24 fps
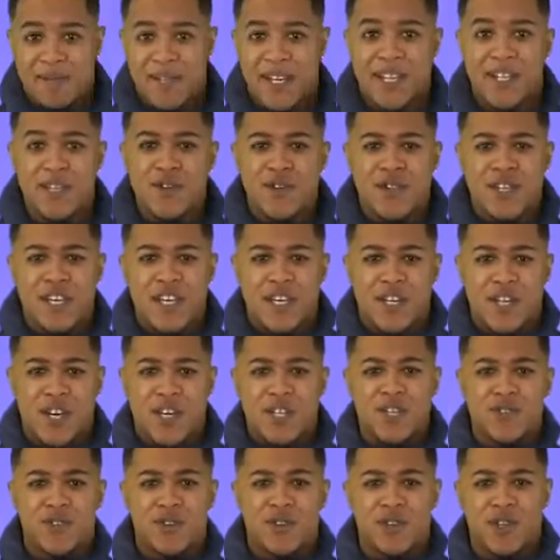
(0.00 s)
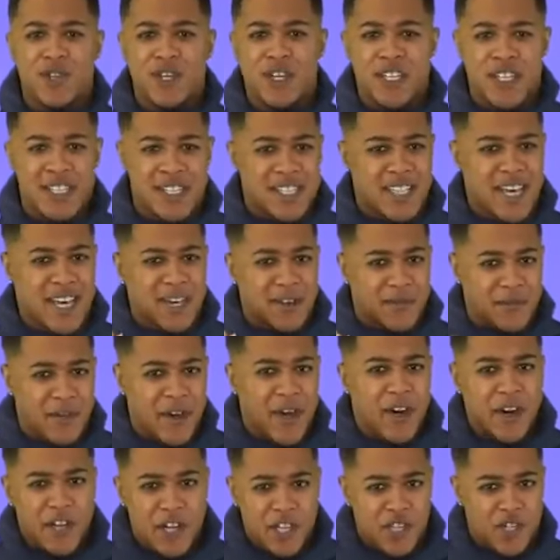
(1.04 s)
I'm telling you, the industrial look is like
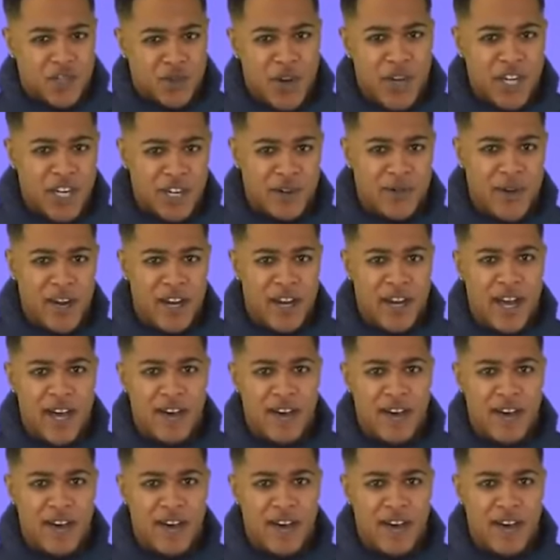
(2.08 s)
very trendy right